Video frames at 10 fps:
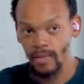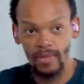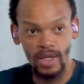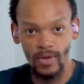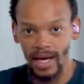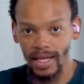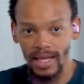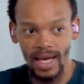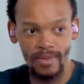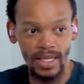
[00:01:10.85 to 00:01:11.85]

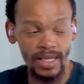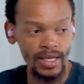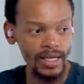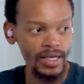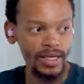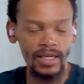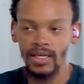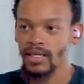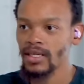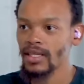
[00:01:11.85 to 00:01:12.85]
Meanwhile, I mean,
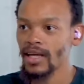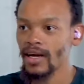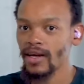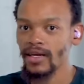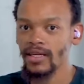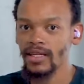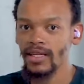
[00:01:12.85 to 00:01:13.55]
their,